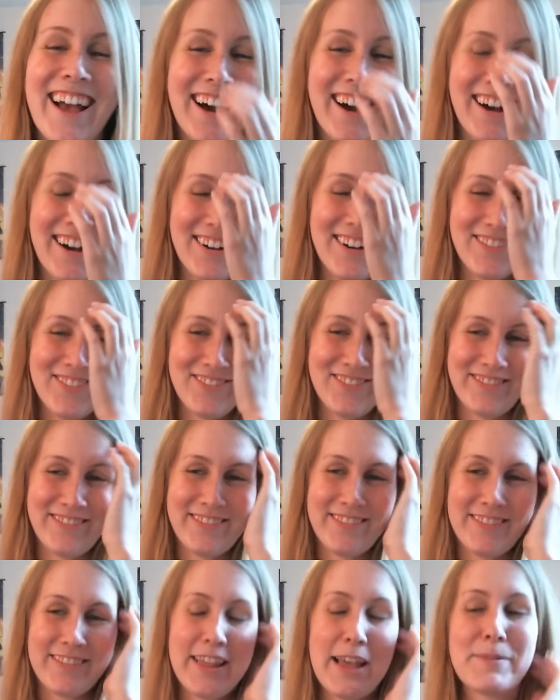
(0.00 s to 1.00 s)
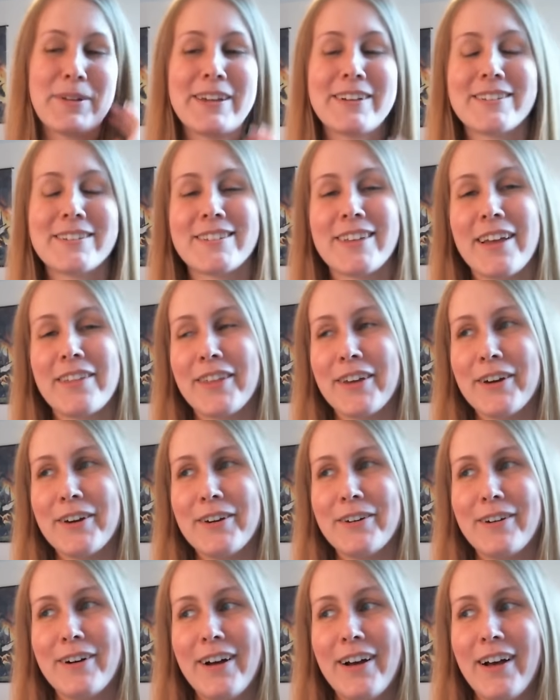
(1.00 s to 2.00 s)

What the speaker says: That being said, though,